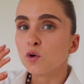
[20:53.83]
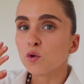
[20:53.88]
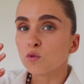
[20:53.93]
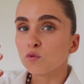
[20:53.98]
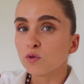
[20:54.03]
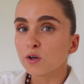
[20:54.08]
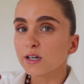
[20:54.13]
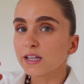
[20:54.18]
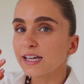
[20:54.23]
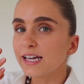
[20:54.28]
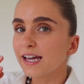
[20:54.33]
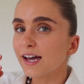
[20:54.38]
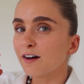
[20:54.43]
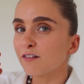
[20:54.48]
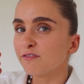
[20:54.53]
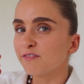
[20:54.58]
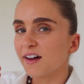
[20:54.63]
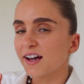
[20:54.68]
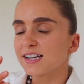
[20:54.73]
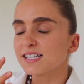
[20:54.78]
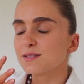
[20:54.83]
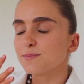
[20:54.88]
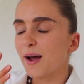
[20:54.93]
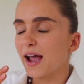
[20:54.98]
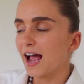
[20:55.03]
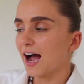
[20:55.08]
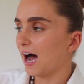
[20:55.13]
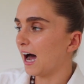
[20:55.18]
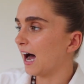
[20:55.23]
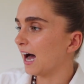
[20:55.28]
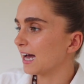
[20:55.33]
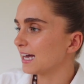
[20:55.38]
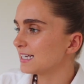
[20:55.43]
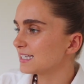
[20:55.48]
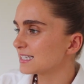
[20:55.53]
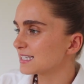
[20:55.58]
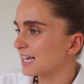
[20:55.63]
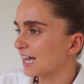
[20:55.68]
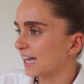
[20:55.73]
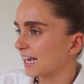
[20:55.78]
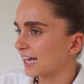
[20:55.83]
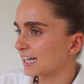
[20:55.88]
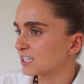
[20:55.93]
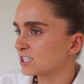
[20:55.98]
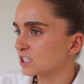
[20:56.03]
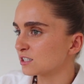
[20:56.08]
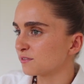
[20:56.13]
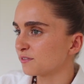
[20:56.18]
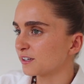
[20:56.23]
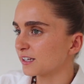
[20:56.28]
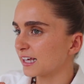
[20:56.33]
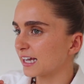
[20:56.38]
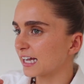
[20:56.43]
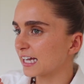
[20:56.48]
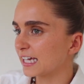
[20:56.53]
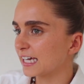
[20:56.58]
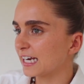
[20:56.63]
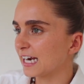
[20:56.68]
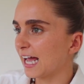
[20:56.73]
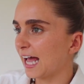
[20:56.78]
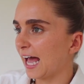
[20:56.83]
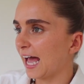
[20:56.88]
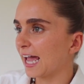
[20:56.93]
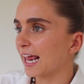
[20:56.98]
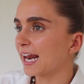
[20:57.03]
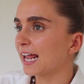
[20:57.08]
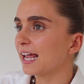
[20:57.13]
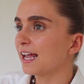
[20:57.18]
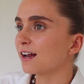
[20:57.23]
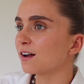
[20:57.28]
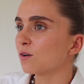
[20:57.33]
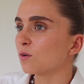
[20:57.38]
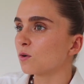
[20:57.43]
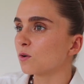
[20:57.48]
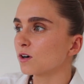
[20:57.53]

really affects my eyes and I just feel like I get a headache